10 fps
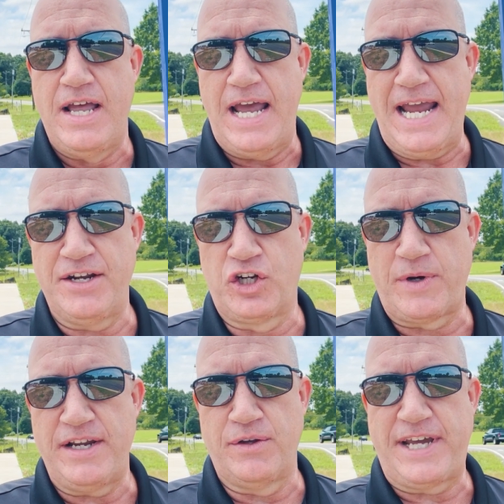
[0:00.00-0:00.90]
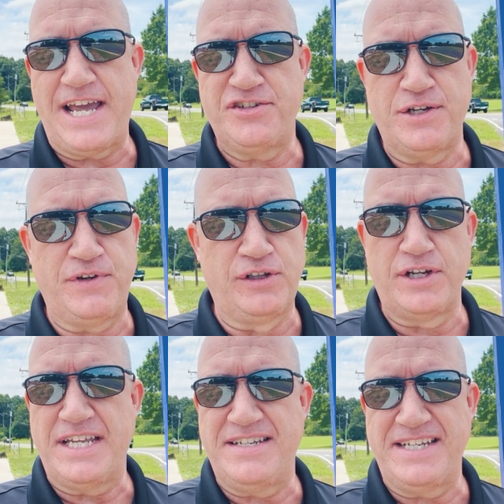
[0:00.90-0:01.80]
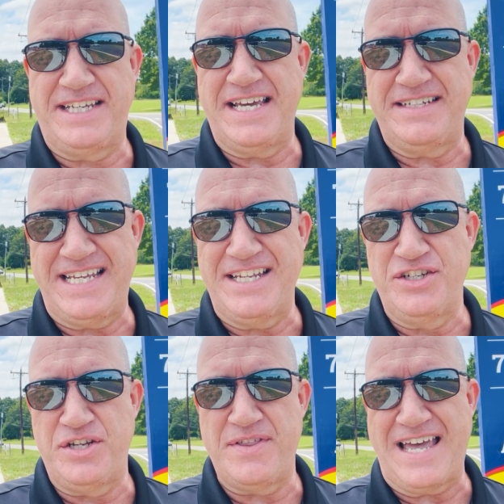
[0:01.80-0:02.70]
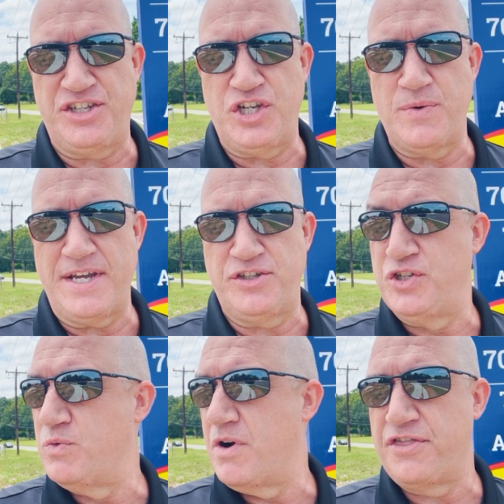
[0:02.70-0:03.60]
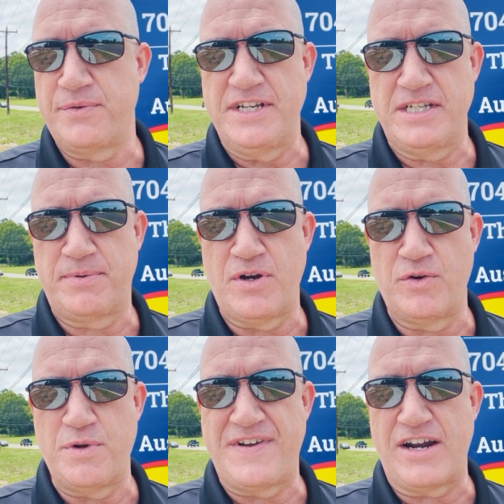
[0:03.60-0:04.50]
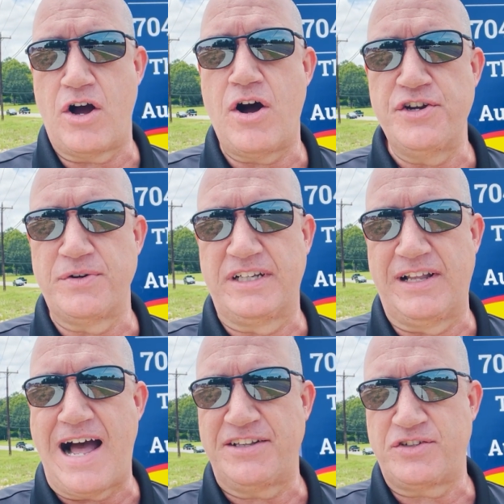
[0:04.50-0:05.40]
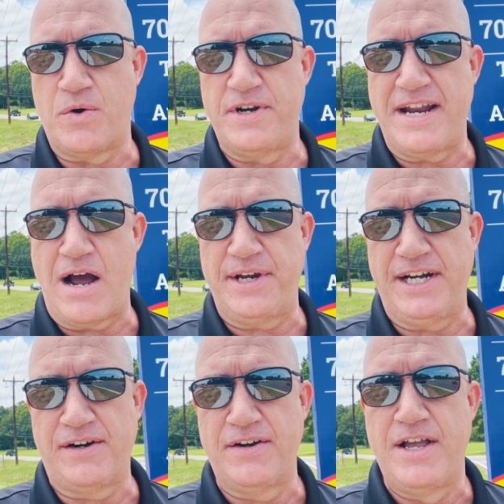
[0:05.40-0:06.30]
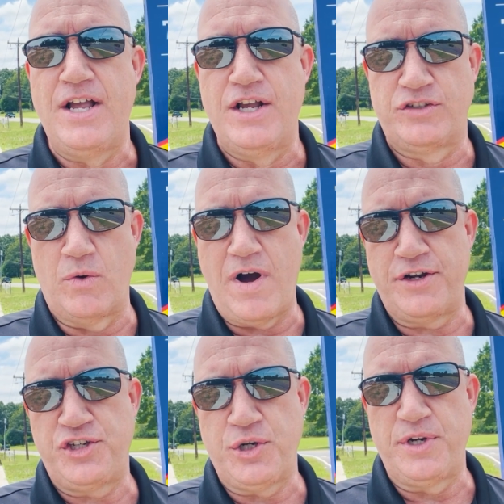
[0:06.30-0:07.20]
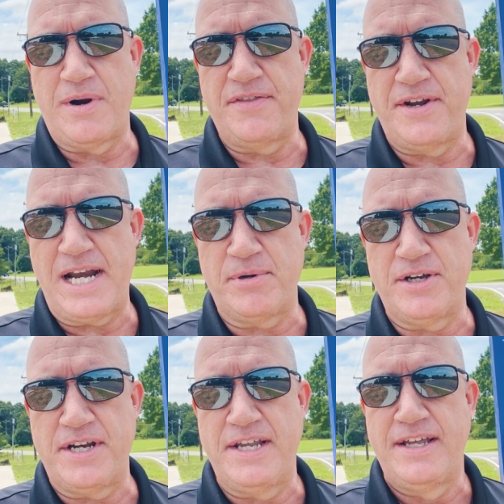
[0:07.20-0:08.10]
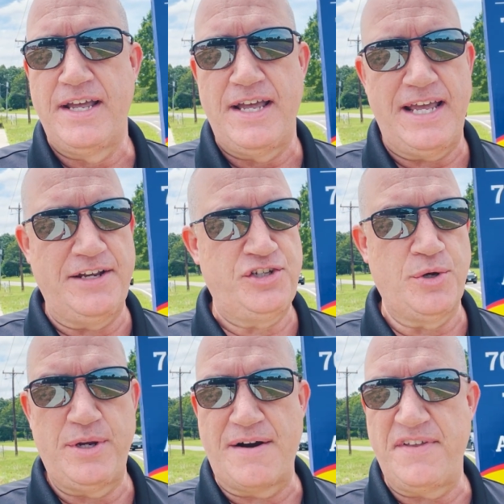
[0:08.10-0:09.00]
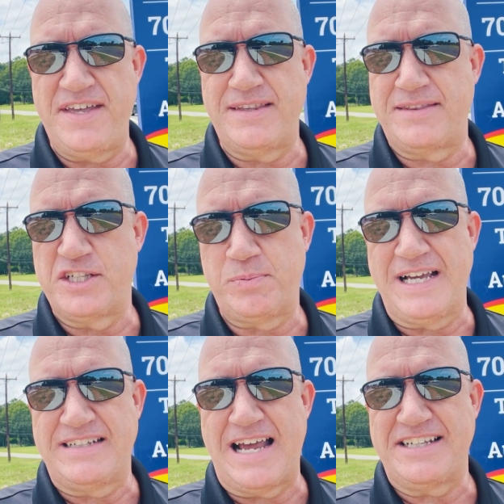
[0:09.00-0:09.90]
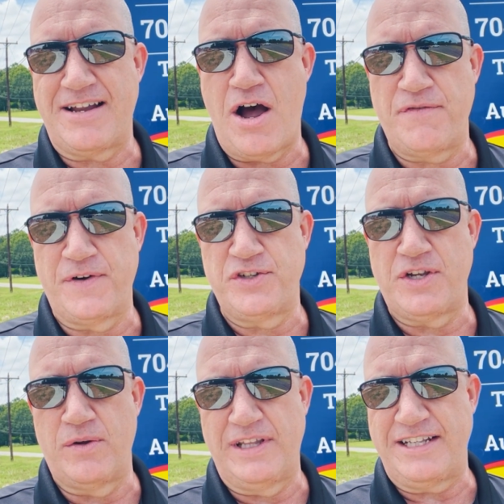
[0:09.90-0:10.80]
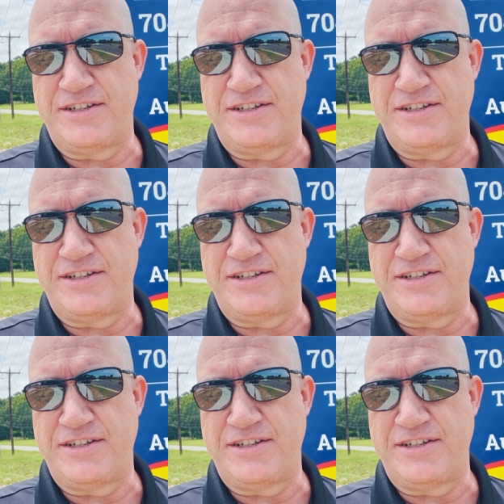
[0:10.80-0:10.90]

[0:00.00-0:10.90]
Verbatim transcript: and a great location if you're looking to get into that 28213 zip code. We've got 100 lots going in out here. So I want to show you around the neighborhood and show you everything that this place has to offer. So let's